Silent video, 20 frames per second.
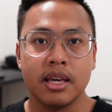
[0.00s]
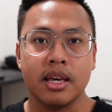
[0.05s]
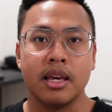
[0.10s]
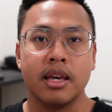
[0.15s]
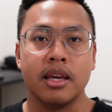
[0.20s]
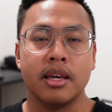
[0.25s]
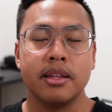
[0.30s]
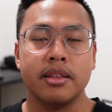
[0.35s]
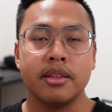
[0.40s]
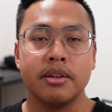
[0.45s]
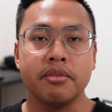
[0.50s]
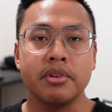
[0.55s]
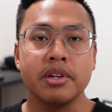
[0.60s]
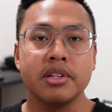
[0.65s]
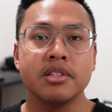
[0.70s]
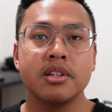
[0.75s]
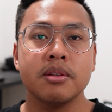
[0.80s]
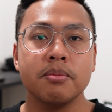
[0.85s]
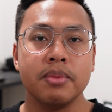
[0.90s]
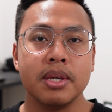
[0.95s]
and the
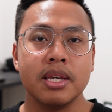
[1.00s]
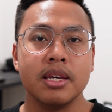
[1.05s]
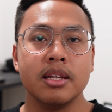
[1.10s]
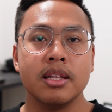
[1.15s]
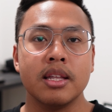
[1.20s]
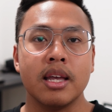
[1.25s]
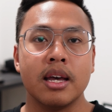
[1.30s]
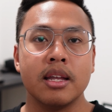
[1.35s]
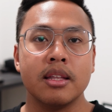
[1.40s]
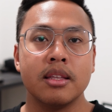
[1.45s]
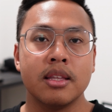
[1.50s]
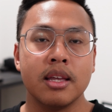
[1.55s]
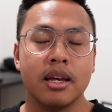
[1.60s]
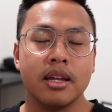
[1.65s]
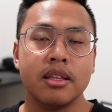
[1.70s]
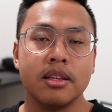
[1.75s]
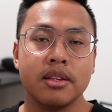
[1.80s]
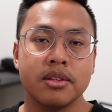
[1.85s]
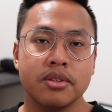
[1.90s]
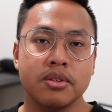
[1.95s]
reason being that
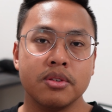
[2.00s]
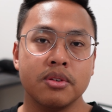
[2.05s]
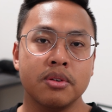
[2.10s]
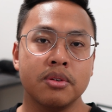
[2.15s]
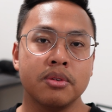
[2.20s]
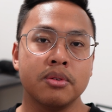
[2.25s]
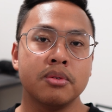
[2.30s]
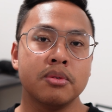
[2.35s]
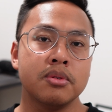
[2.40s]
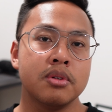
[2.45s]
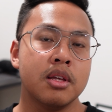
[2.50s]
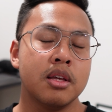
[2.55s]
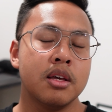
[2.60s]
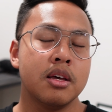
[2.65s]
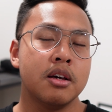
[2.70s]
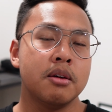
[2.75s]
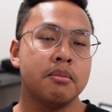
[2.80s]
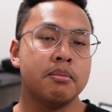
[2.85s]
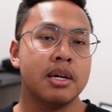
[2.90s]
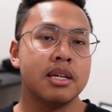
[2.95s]
that is who
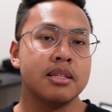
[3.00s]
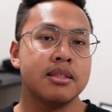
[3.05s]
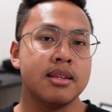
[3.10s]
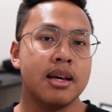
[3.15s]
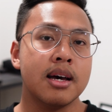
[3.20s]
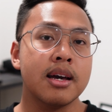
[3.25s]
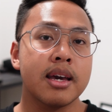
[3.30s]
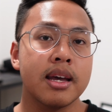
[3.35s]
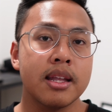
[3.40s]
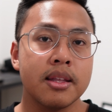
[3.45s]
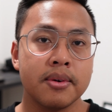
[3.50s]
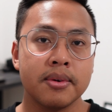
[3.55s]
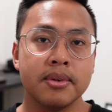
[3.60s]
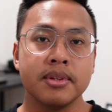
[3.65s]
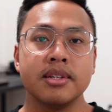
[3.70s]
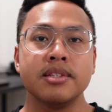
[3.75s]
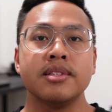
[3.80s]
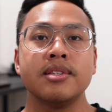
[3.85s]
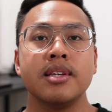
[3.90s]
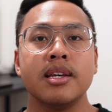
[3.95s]
my target
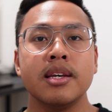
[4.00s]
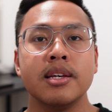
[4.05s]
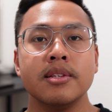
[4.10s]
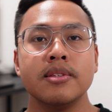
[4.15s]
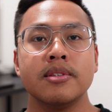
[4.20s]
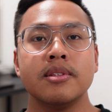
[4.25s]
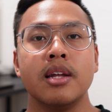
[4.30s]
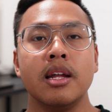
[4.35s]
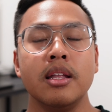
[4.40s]
audience is.